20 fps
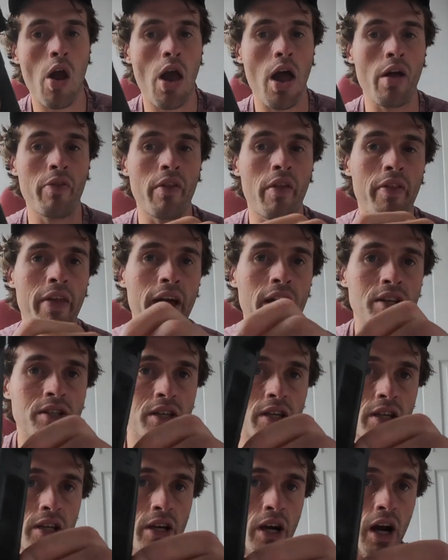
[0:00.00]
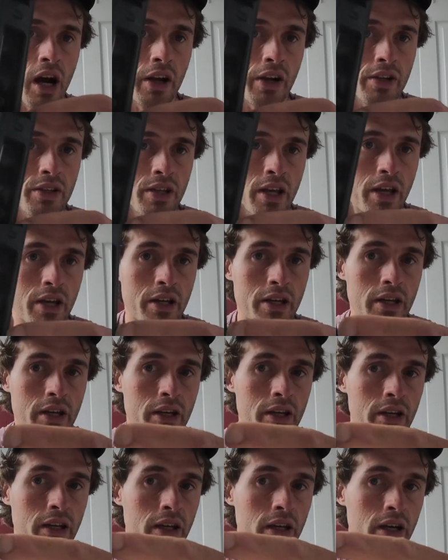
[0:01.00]
And then the SD card is hidden
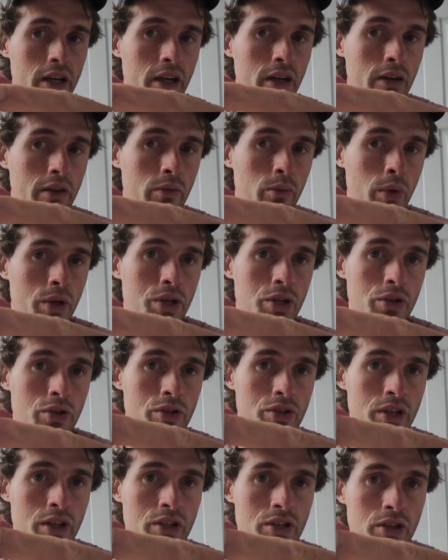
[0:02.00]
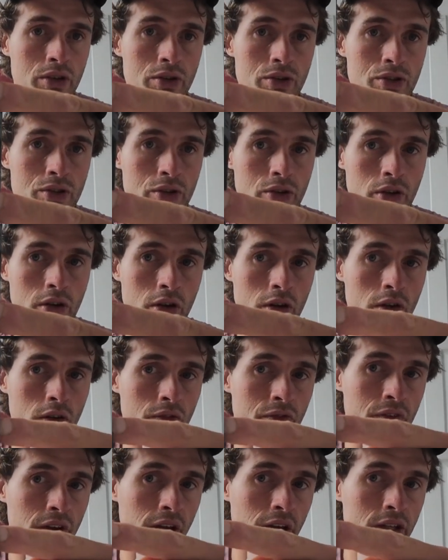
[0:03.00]
in here, which you just need to use your
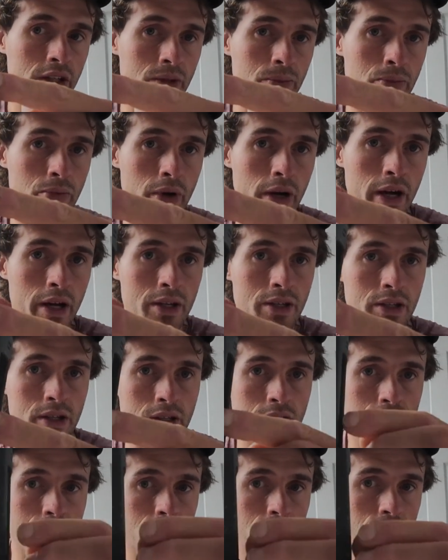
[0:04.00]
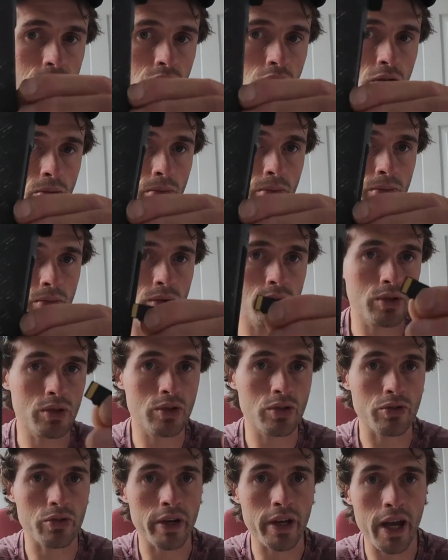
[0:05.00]
finger to press and it should just come
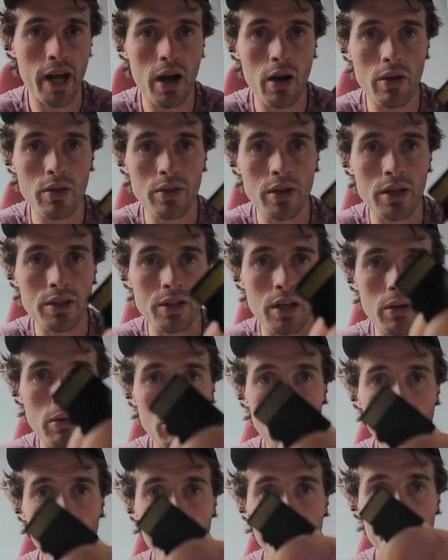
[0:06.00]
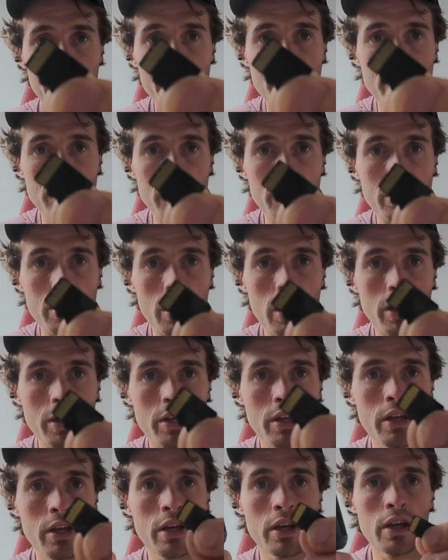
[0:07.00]
straight out. There's our little micro SD card.
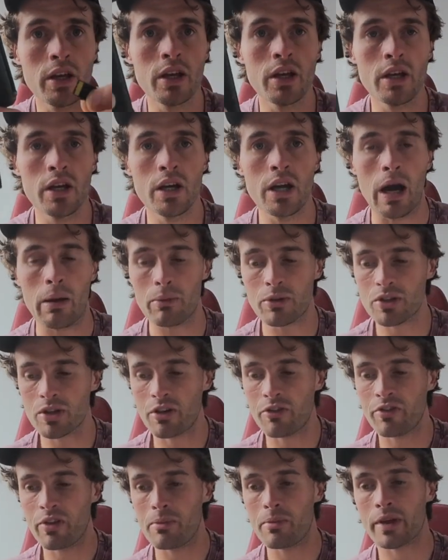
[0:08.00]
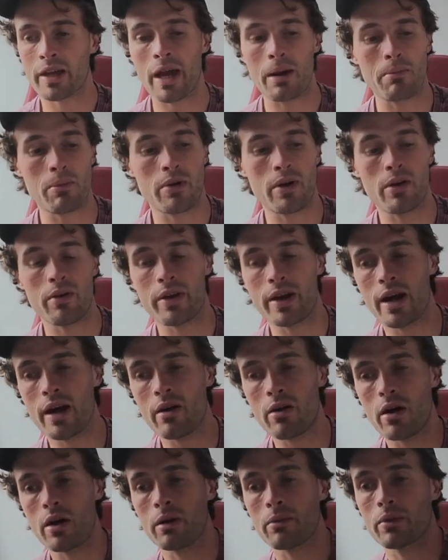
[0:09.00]
I'm just gonna flip the camera around
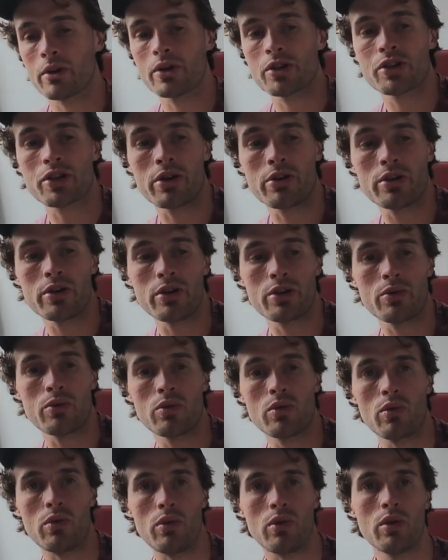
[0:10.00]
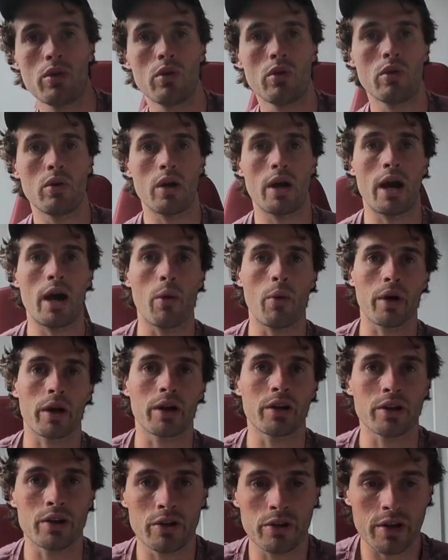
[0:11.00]
now and I'm gonna show you how we're
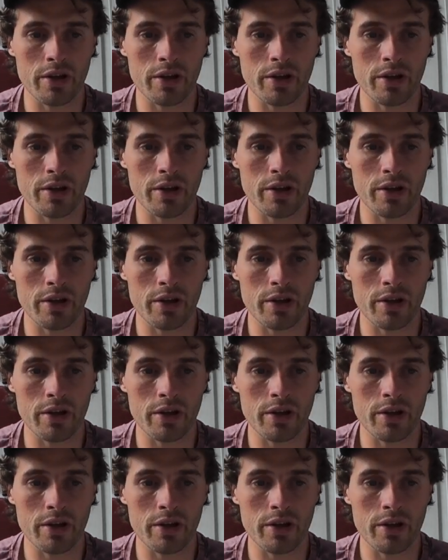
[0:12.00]
gonna do